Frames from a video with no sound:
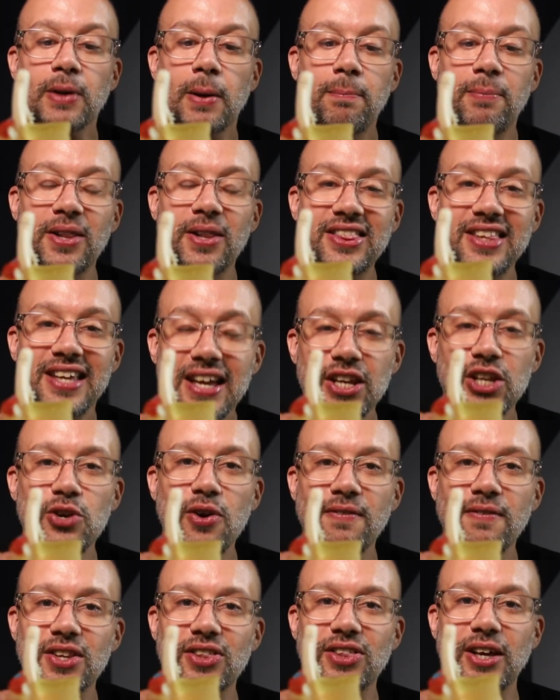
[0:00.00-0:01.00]
but then you
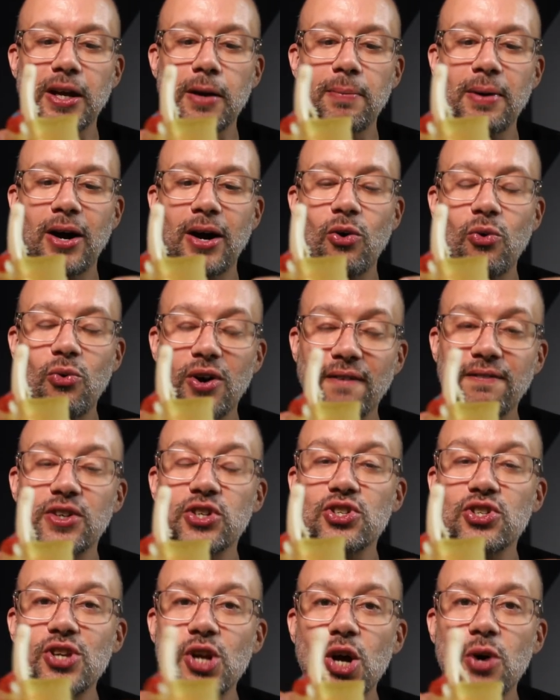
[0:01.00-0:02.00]
have to think about, well, if
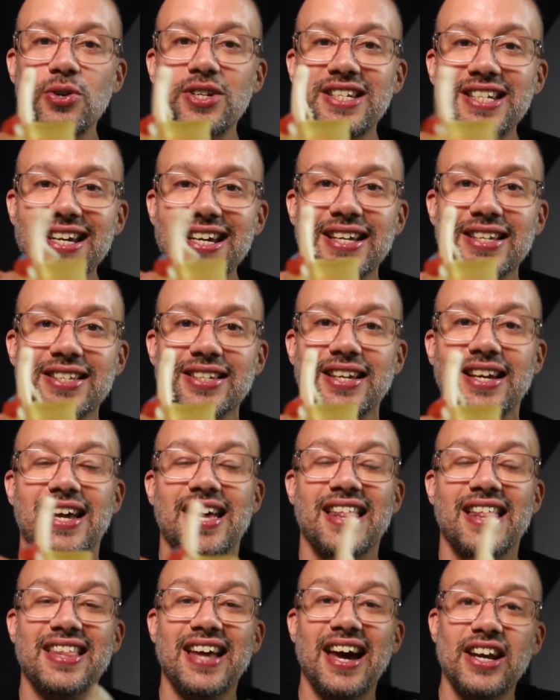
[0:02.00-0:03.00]
there's no disc,
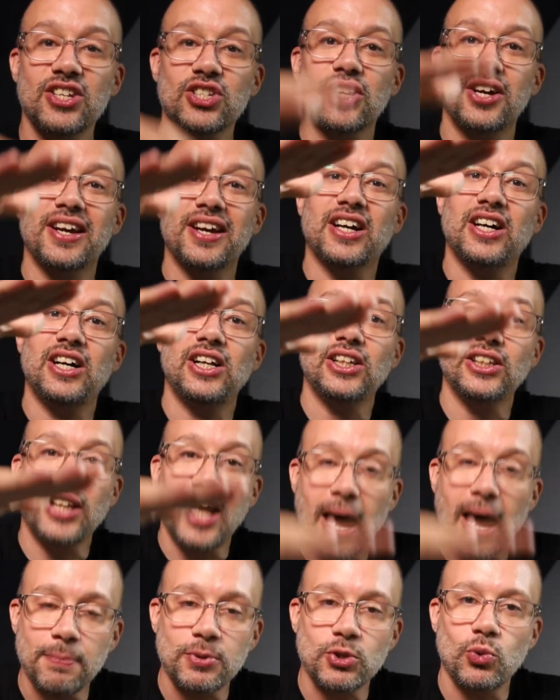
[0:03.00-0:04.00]
that is gonna
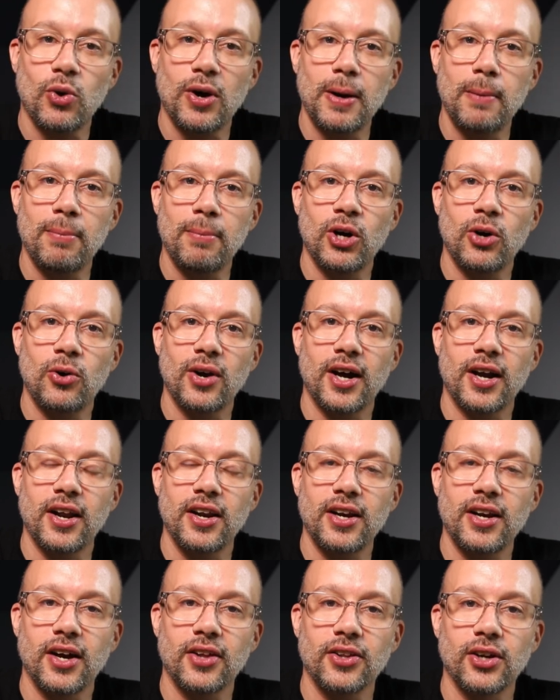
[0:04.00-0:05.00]
collapse one bone on
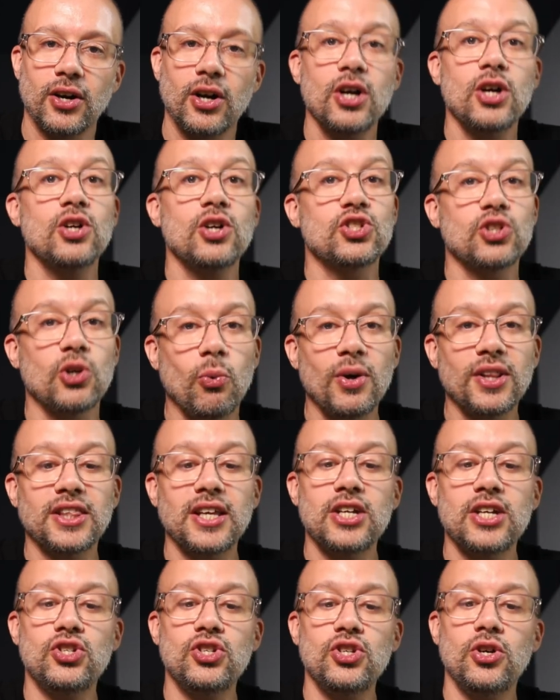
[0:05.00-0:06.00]
another. So what
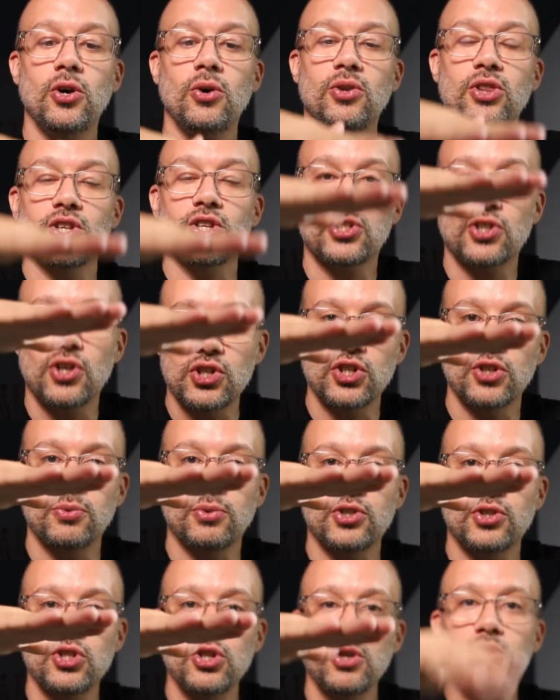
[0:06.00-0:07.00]
they do, the surgeon
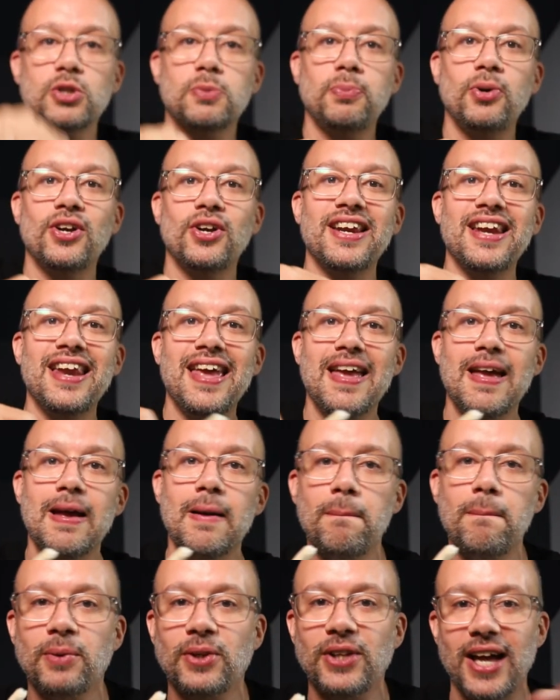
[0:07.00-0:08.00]
will do, is put an
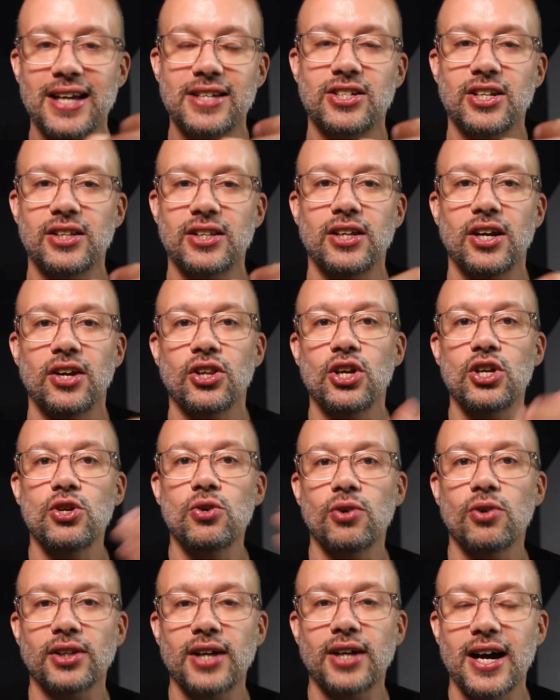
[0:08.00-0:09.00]
implant in there. They
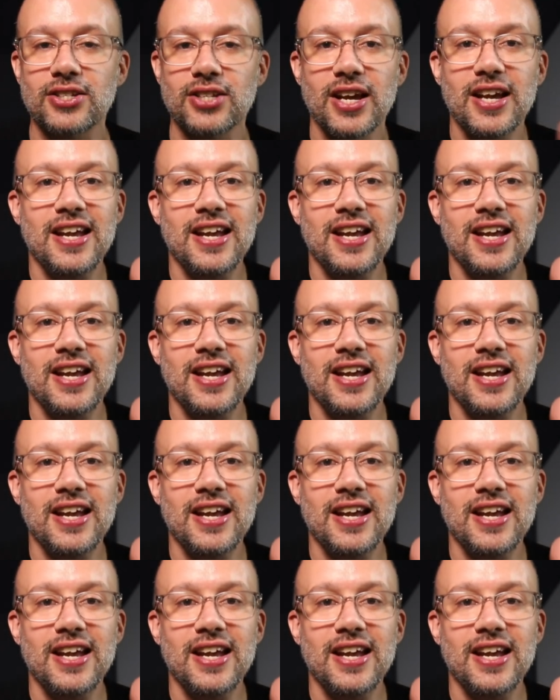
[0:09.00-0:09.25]
utilize